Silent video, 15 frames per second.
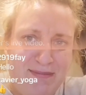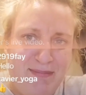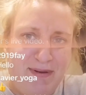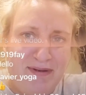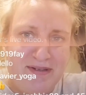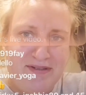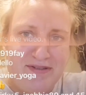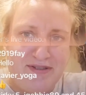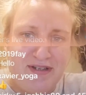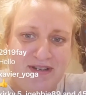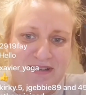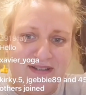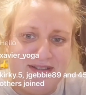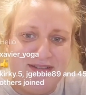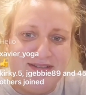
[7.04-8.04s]

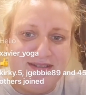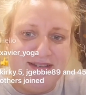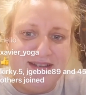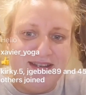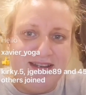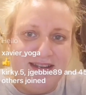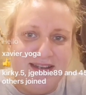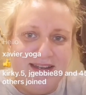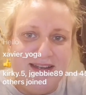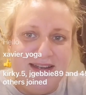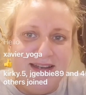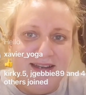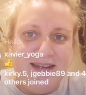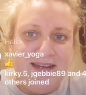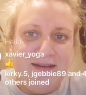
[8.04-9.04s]
apologise.
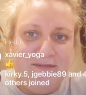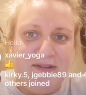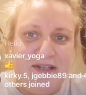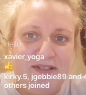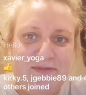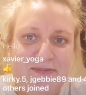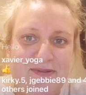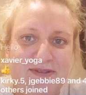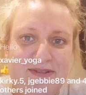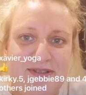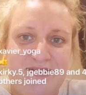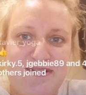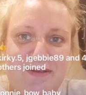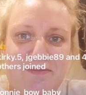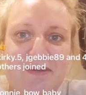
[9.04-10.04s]
My husband's just
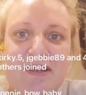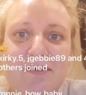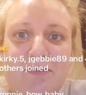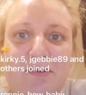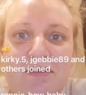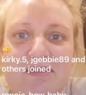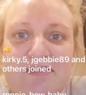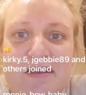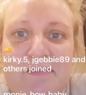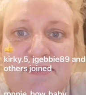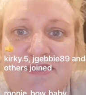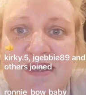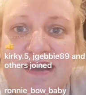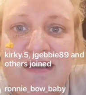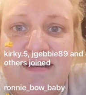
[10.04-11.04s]
sent me a WhatsApp
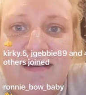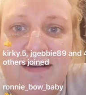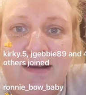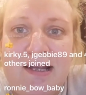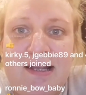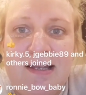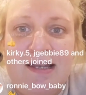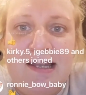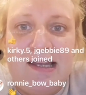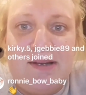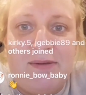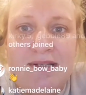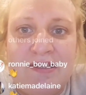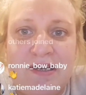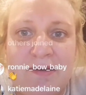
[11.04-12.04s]
saying I
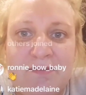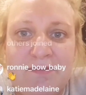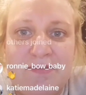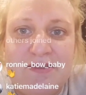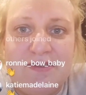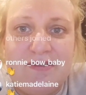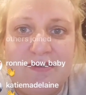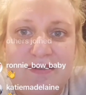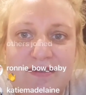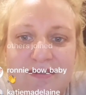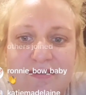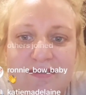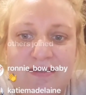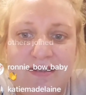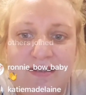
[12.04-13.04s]
liquid dumped.
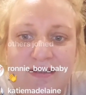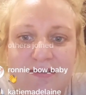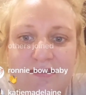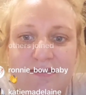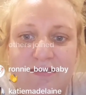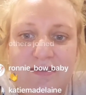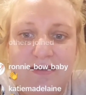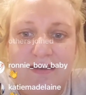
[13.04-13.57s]
That's nice.